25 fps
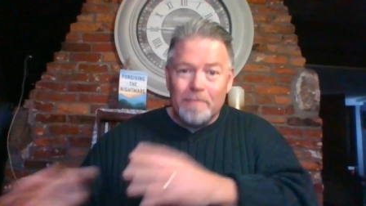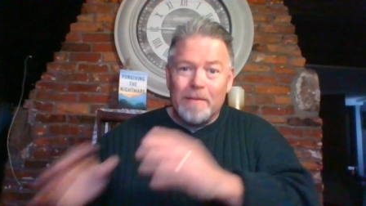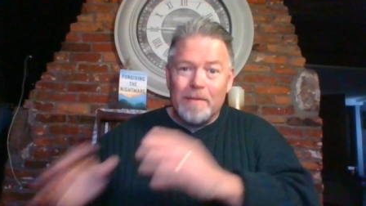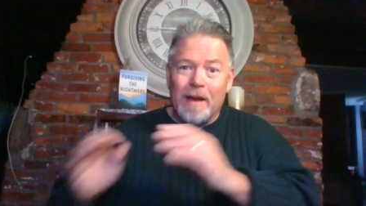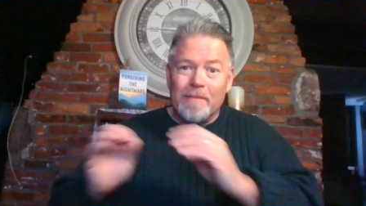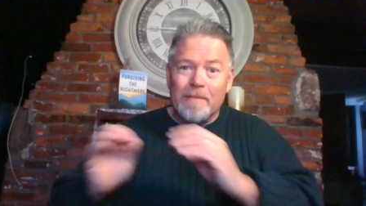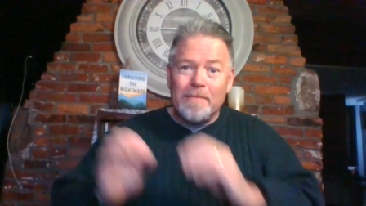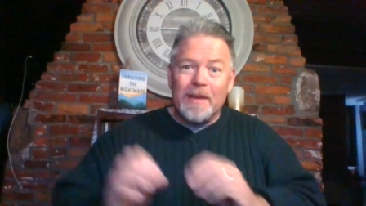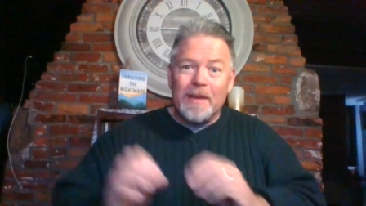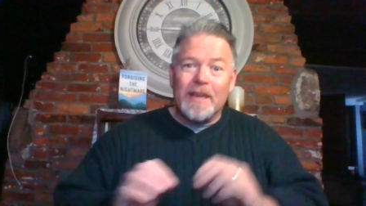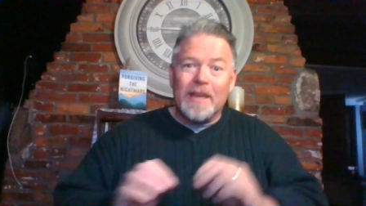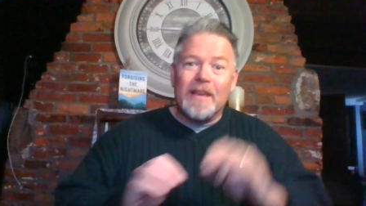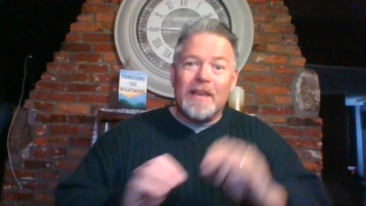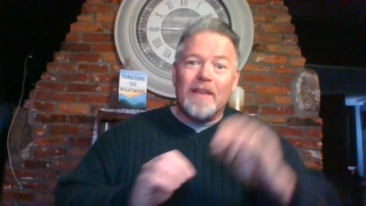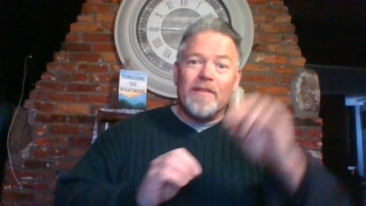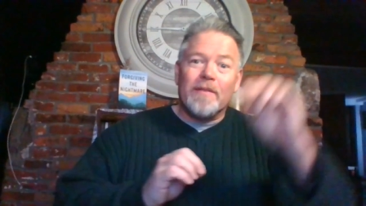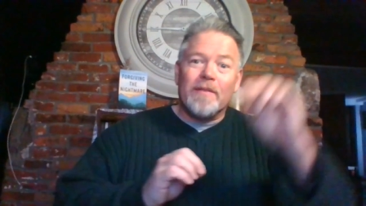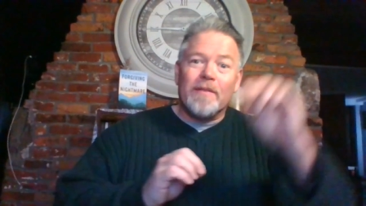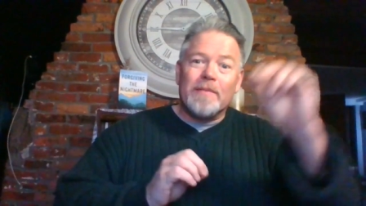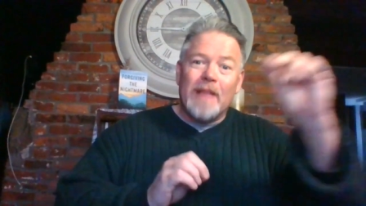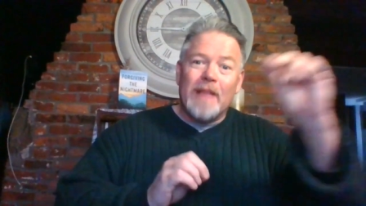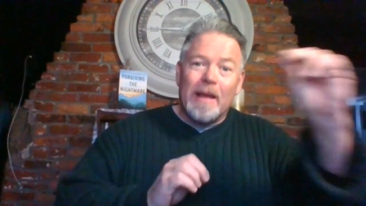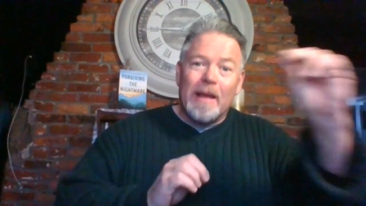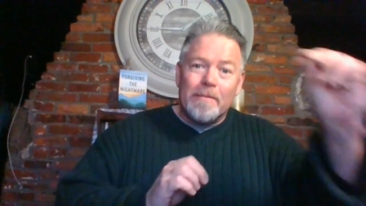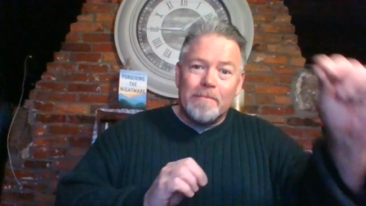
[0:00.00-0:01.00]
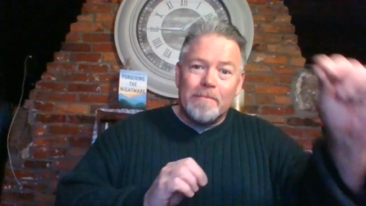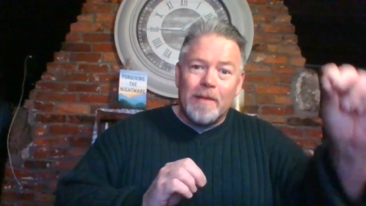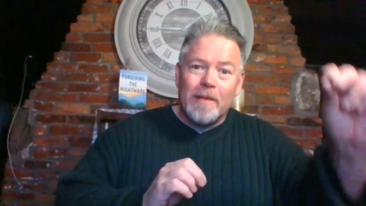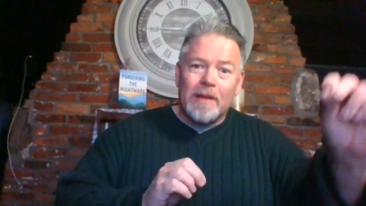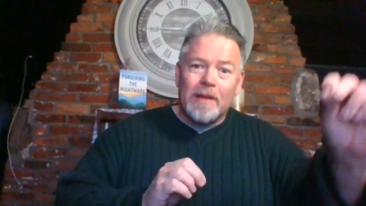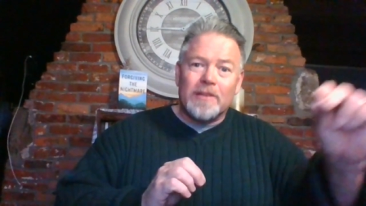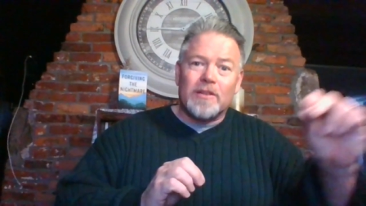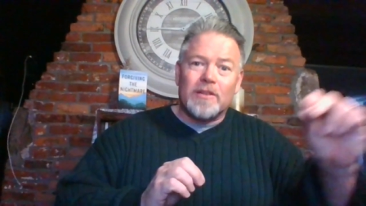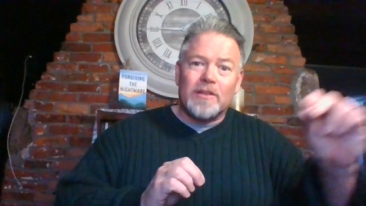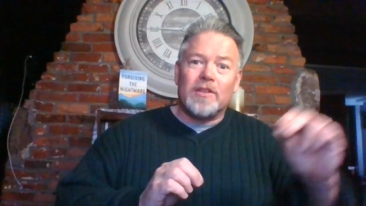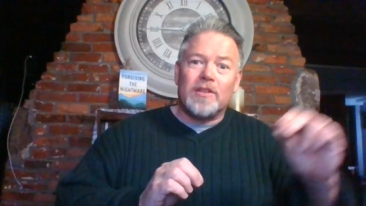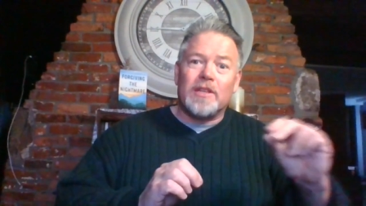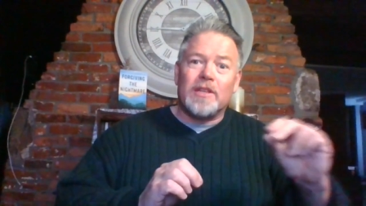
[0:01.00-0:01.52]
by me giving that
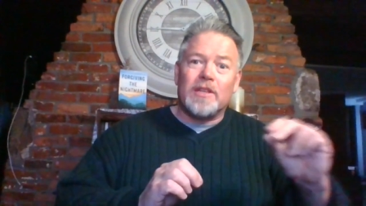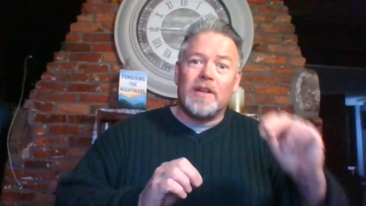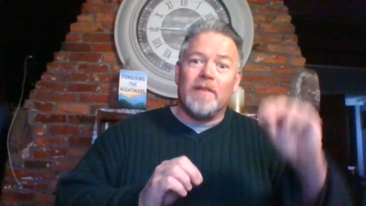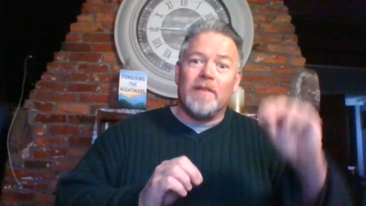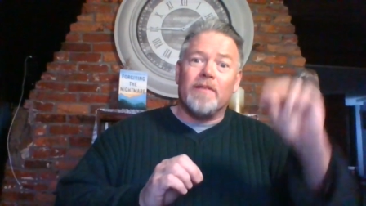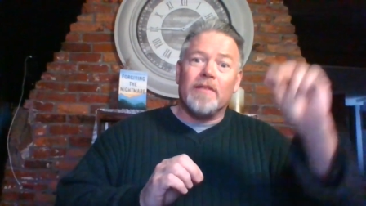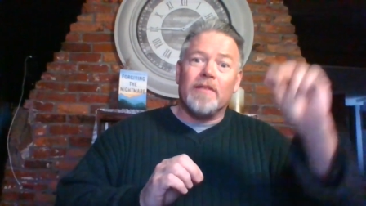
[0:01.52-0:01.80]
mustard seed mm.